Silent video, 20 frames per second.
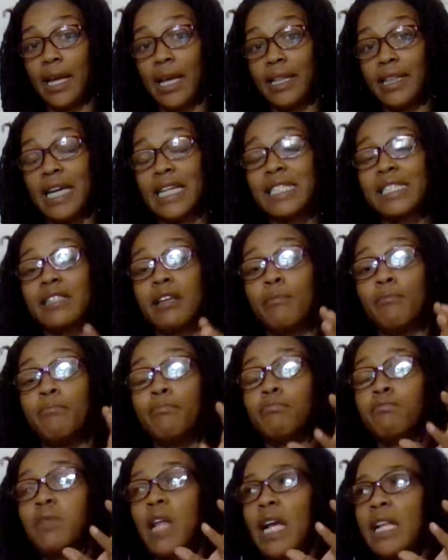That's the,
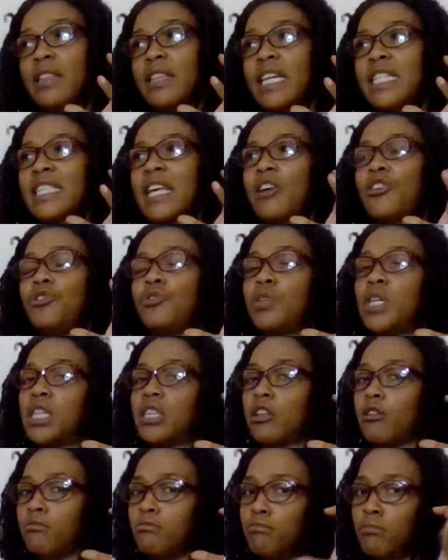like, that's how you get
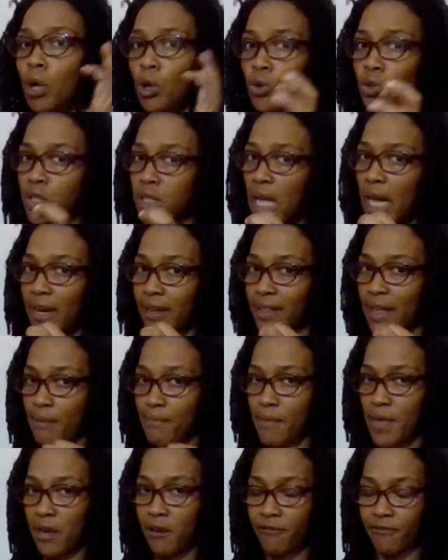the most out of that
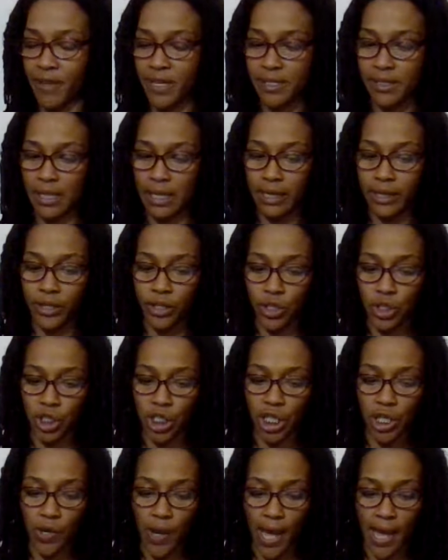manifesting
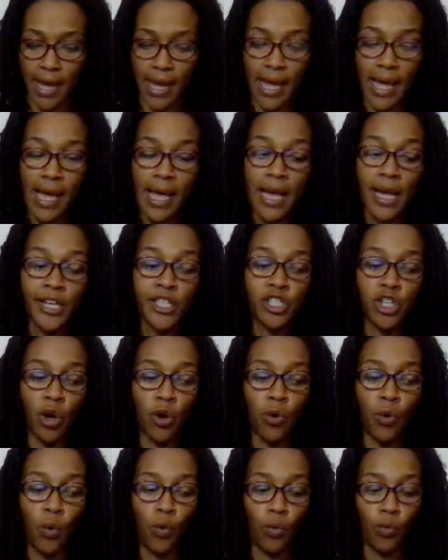energy, okay?
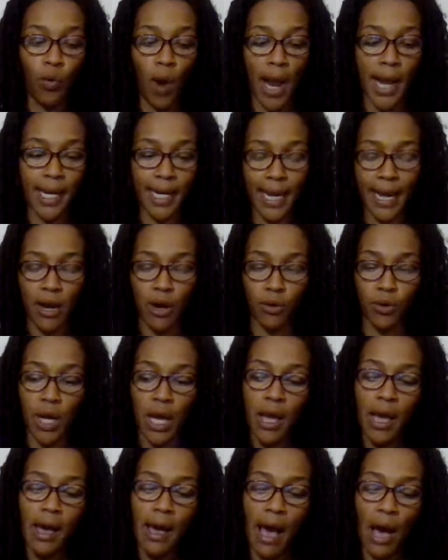So right now,
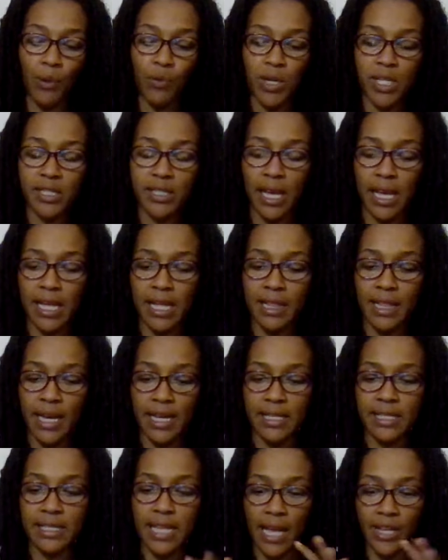I would say
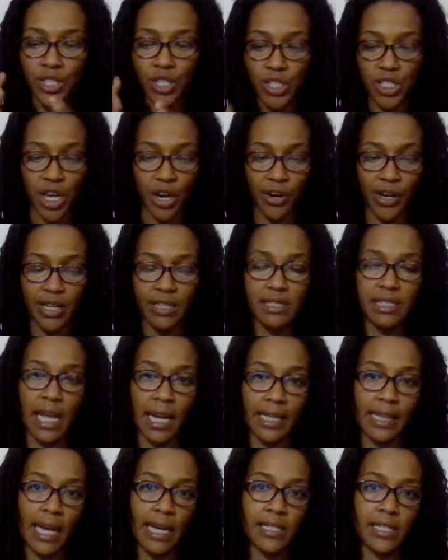that Sagittarius,
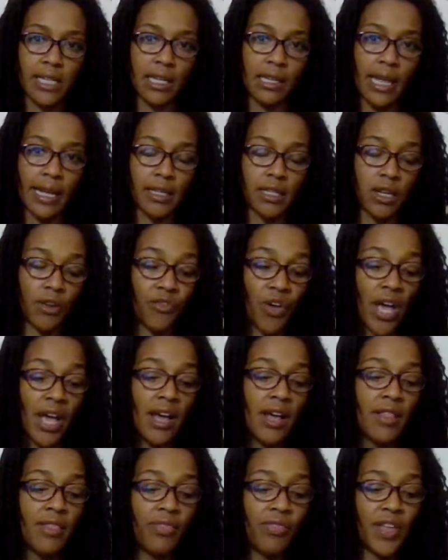ninth house collective,
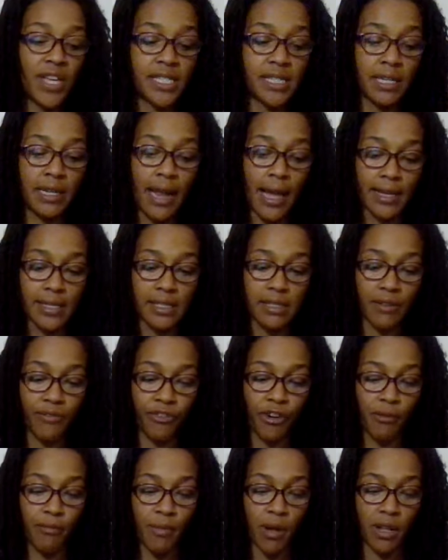this next,
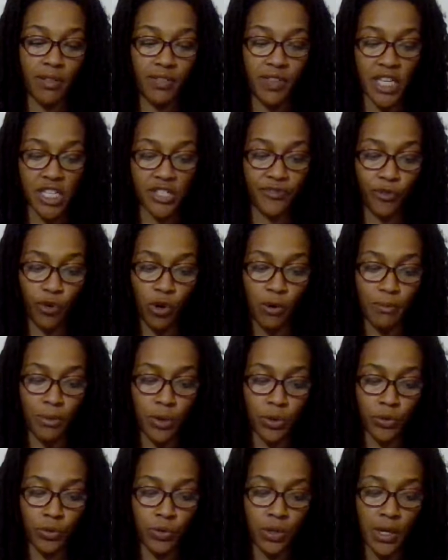from this full
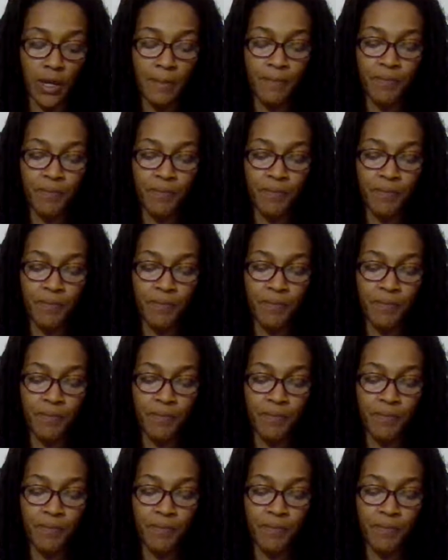moon